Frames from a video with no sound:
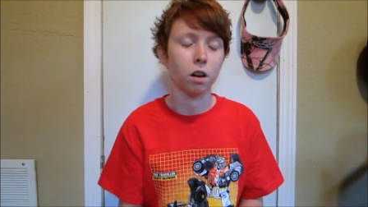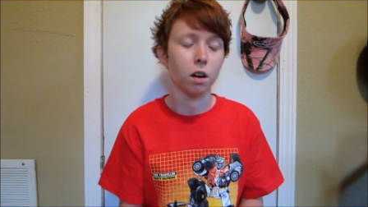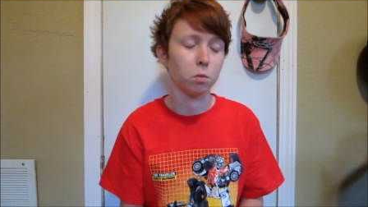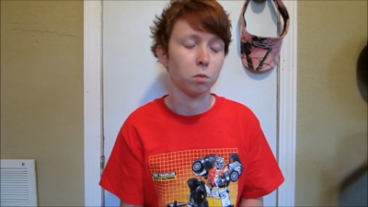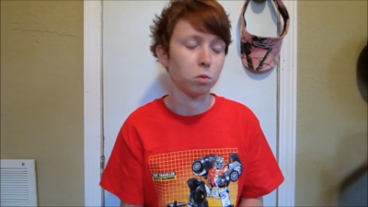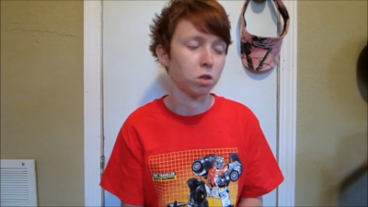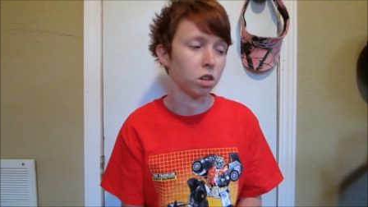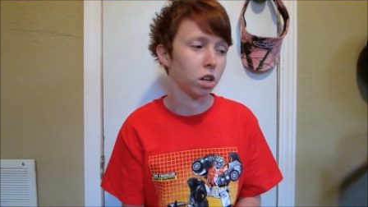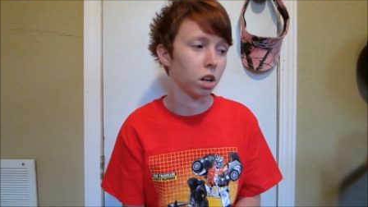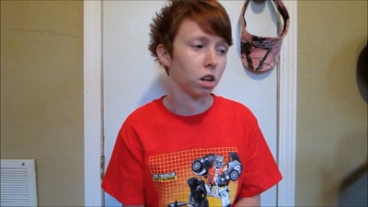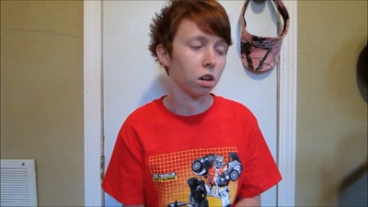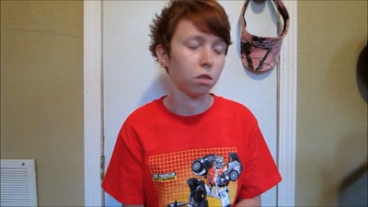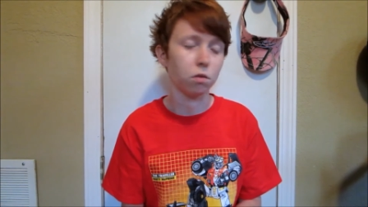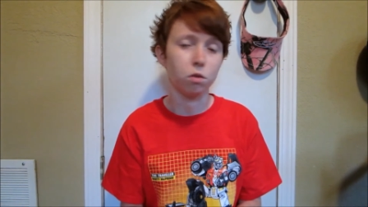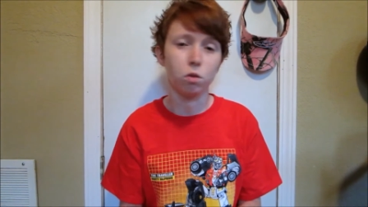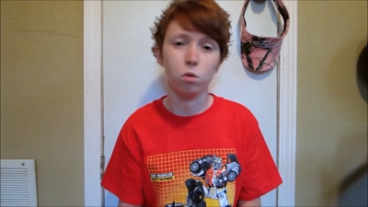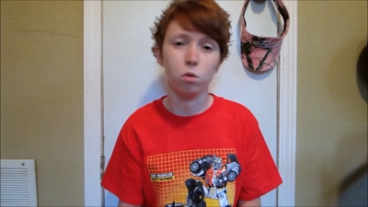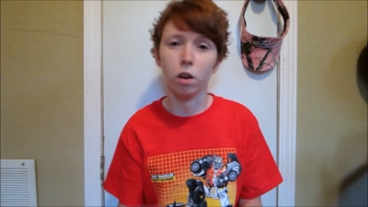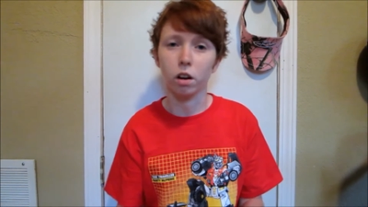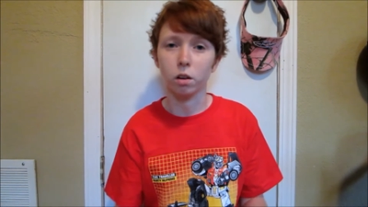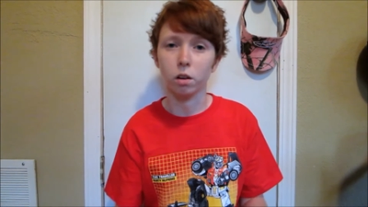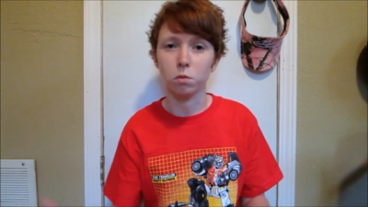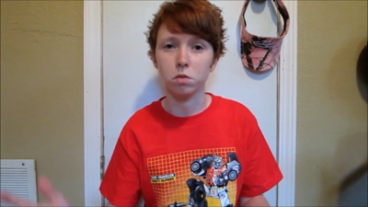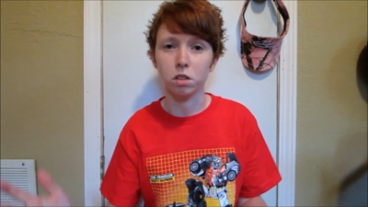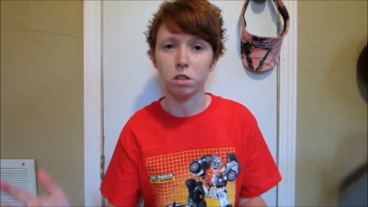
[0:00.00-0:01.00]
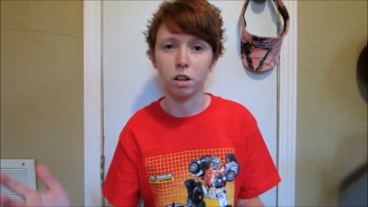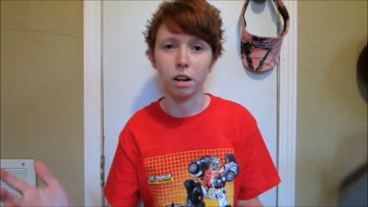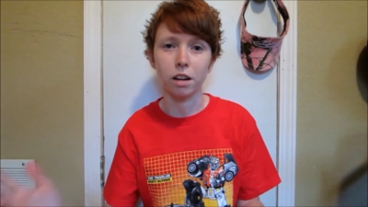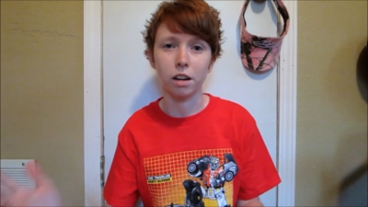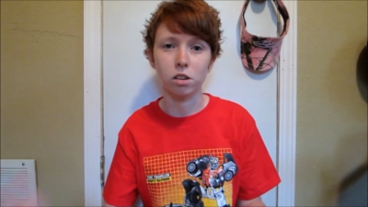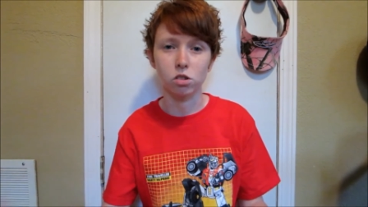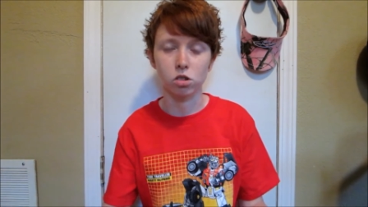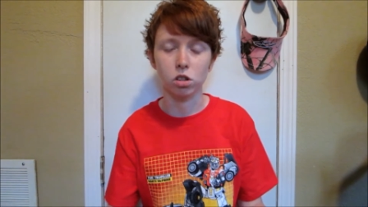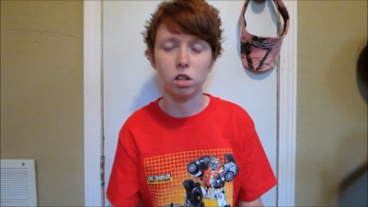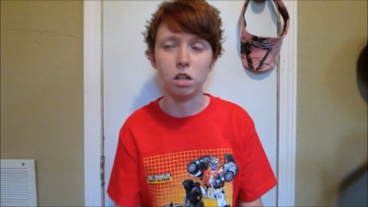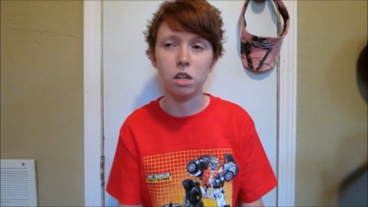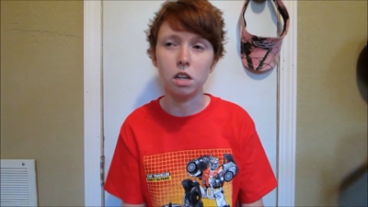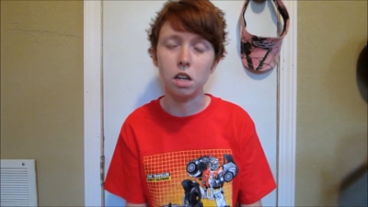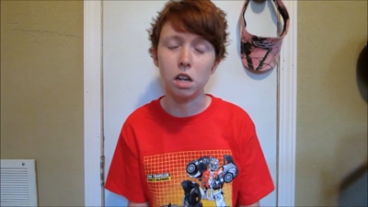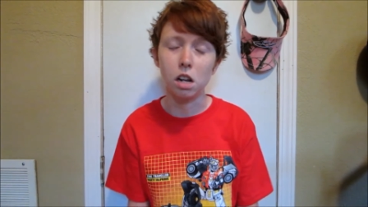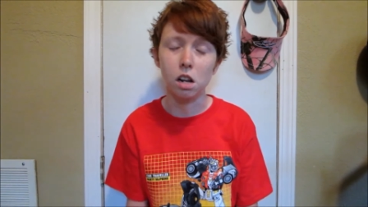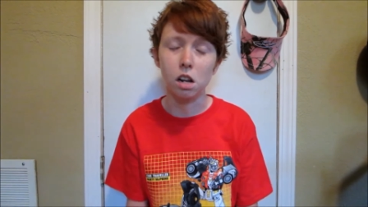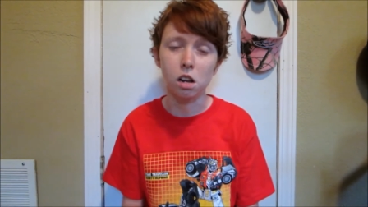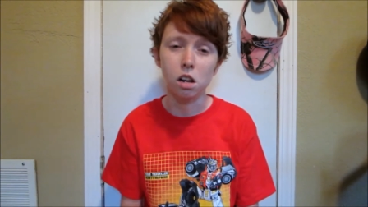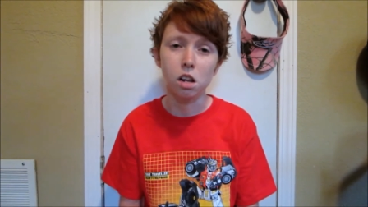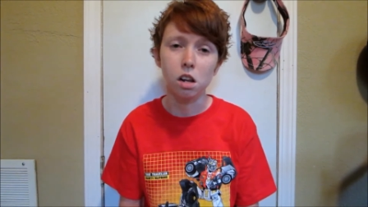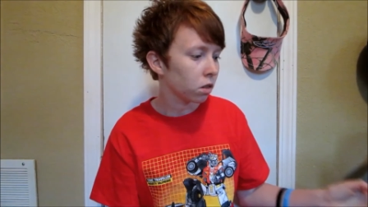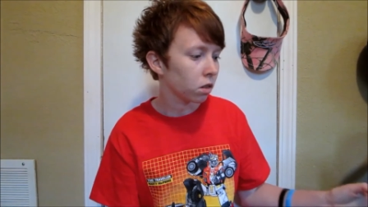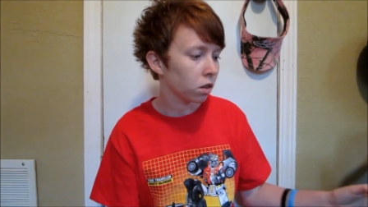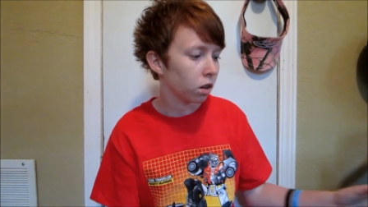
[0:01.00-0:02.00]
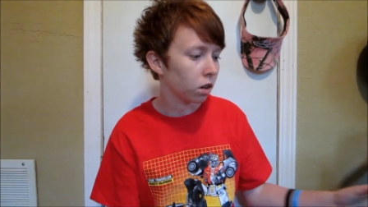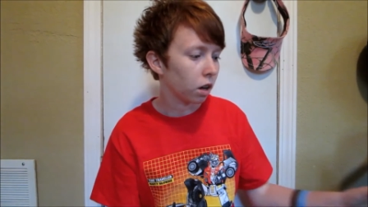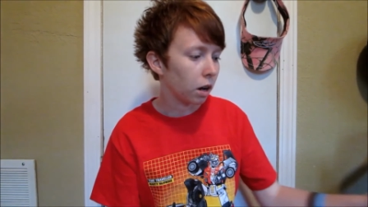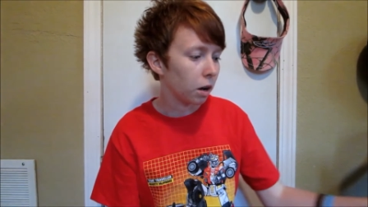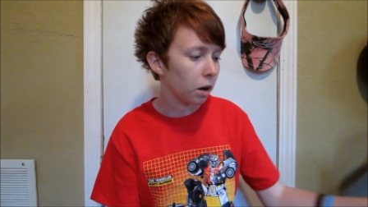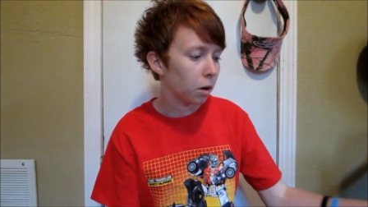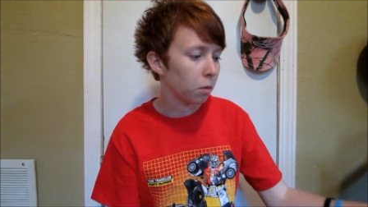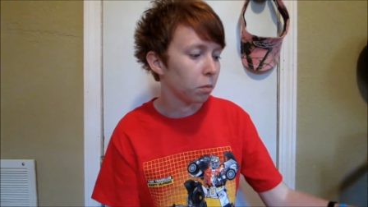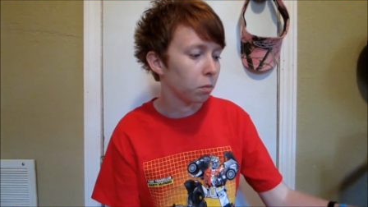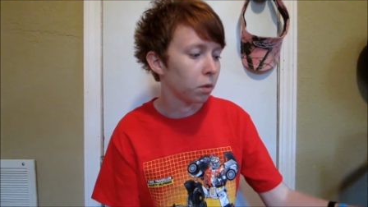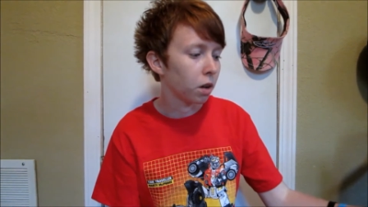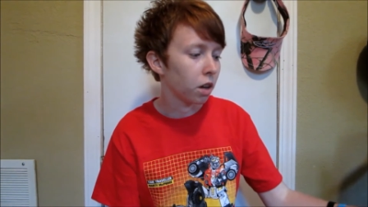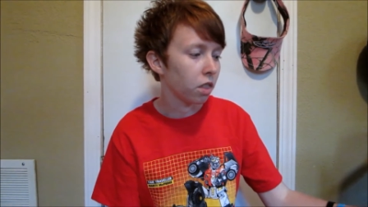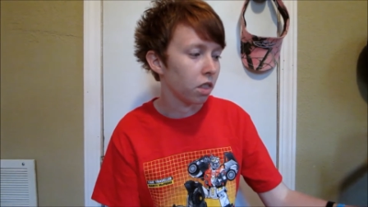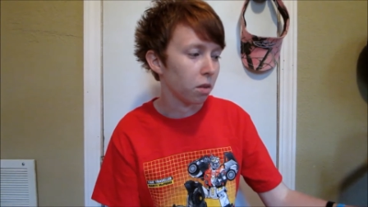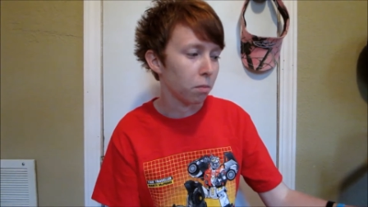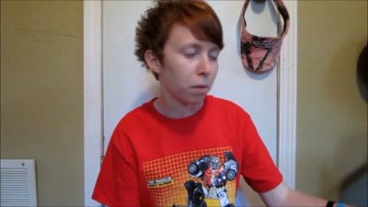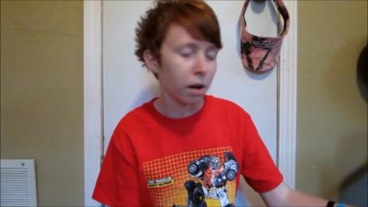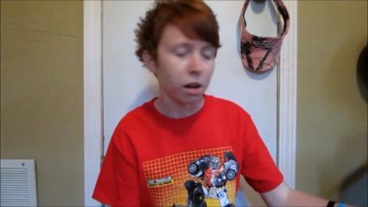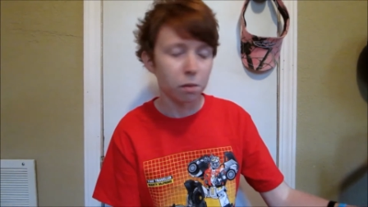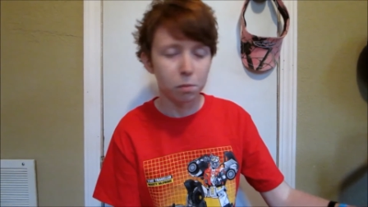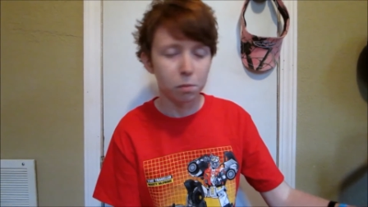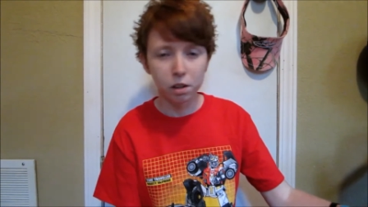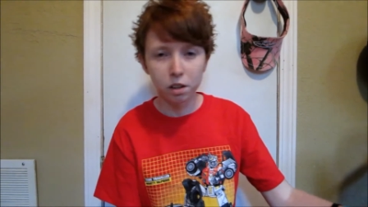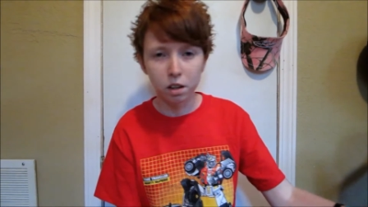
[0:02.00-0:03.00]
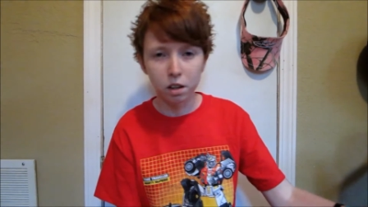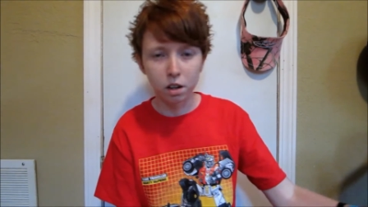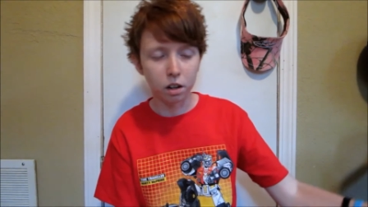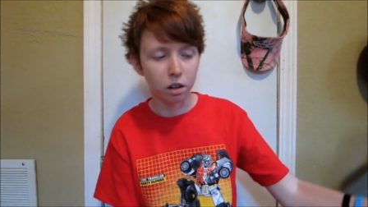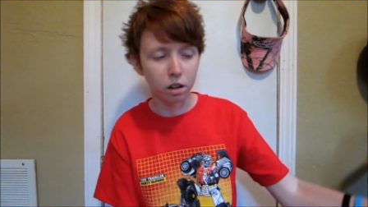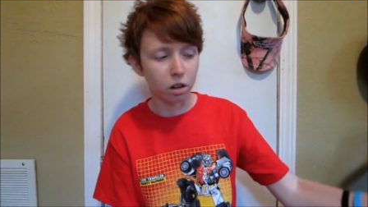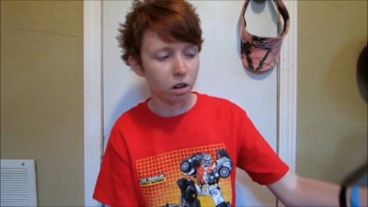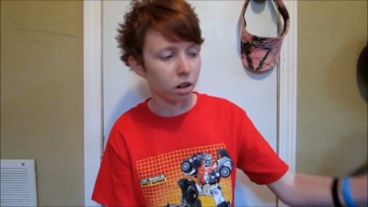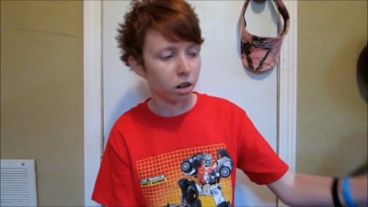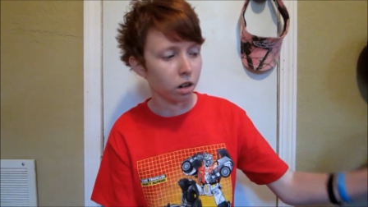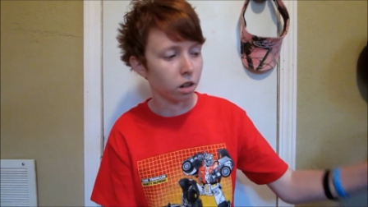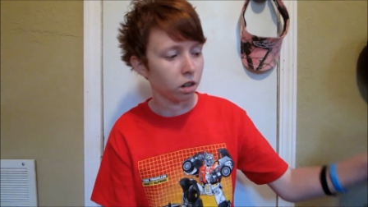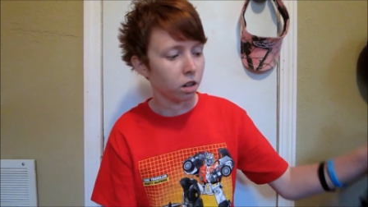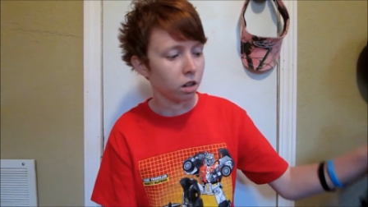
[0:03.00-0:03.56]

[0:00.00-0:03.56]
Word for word: to get a few items that I actually needed. And the backpack that I got,